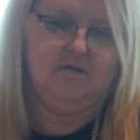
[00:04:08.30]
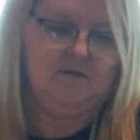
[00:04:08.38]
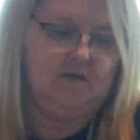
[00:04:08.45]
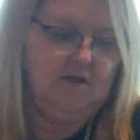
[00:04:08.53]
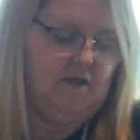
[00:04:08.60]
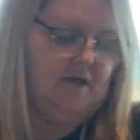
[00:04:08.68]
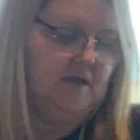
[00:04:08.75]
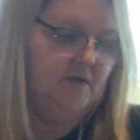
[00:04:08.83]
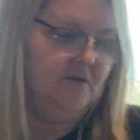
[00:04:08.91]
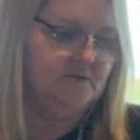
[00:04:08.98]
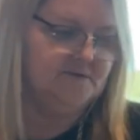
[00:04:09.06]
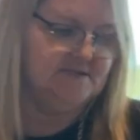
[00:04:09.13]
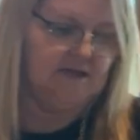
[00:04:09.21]
and
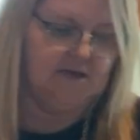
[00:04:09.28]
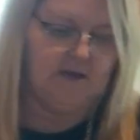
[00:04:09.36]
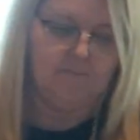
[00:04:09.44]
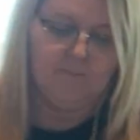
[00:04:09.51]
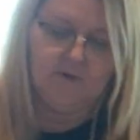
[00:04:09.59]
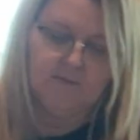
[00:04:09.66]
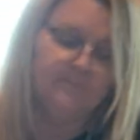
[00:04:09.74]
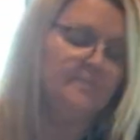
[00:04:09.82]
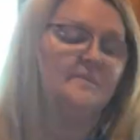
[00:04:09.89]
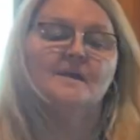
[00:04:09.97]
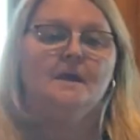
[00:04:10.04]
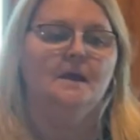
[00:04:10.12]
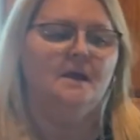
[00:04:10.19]
close that up.
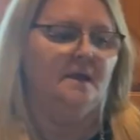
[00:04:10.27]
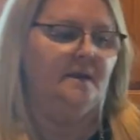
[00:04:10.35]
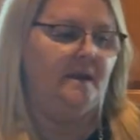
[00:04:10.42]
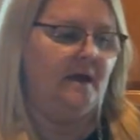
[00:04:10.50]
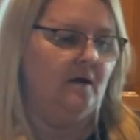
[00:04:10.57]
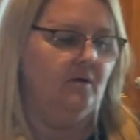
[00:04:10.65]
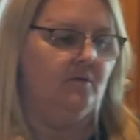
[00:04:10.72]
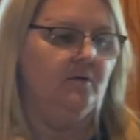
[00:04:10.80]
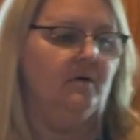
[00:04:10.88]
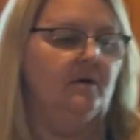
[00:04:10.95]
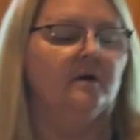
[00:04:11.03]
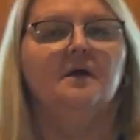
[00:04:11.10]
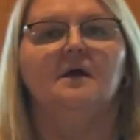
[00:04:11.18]
Now,
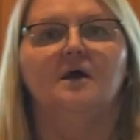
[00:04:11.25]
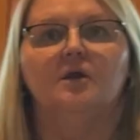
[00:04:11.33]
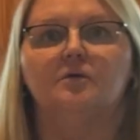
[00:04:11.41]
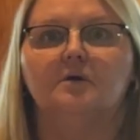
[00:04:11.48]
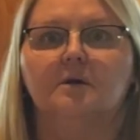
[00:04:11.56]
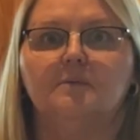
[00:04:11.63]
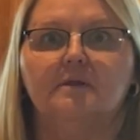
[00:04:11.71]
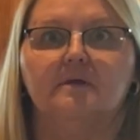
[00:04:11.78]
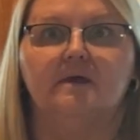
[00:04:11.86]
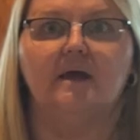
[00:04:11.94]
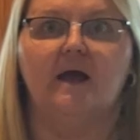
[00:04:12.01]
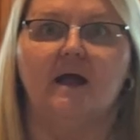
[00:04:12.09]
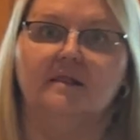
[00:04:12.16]

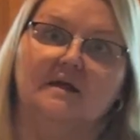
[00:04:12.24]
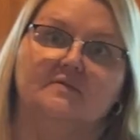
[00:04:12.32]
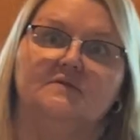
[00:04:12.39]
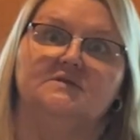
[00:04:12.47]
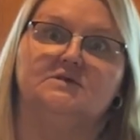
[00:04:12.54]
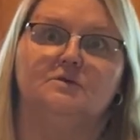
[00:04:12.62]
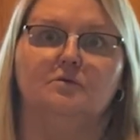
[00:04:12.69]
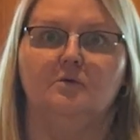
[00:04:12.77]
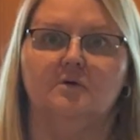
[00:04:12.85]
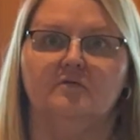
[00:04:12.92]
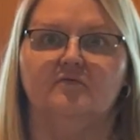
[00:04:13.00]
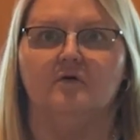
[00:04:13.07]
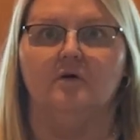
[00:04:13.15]
normally I let this cool
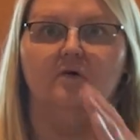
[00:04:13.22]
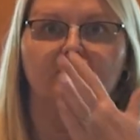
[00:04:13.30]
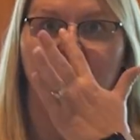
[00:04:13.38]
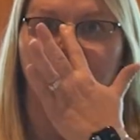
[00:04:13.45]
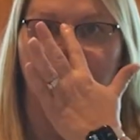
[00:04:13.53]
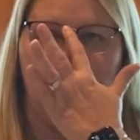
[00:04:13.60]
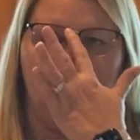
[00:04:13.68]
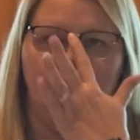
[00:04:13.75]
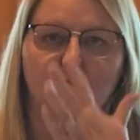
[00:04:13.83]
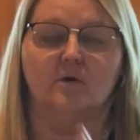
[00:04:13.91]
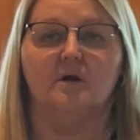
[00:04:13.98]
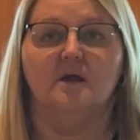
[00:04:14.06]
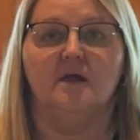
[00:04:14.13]
for over an
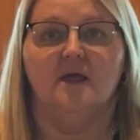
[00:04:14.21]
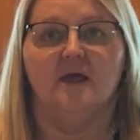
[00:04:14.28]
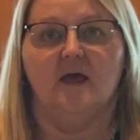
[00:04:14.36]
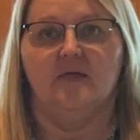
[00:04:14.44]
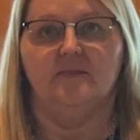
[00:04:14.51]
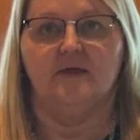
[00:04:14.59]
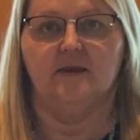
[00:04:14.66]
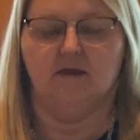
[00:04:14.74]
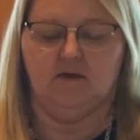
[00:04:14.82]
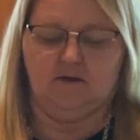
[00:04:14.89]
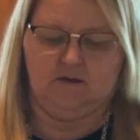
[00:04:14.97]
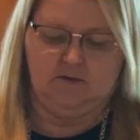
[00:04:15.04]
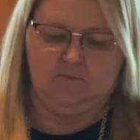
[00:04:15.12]
hour and then I
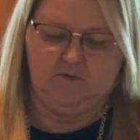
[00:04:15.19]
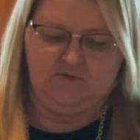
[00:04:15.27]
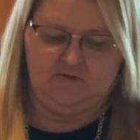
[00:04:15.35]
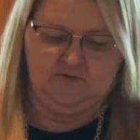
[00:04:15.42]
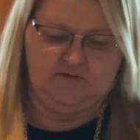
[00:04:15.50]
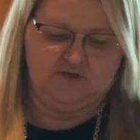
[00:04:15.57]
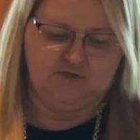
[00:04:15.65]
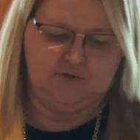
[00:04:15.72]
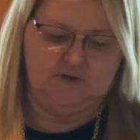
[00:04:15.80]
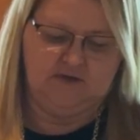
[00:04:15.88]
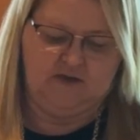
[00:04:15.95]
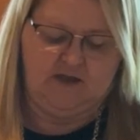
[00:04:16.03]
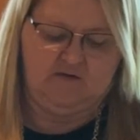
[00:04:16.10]
cut it with an electric
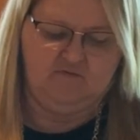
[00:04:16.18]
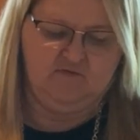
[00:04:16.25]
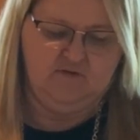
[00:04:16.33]
knife.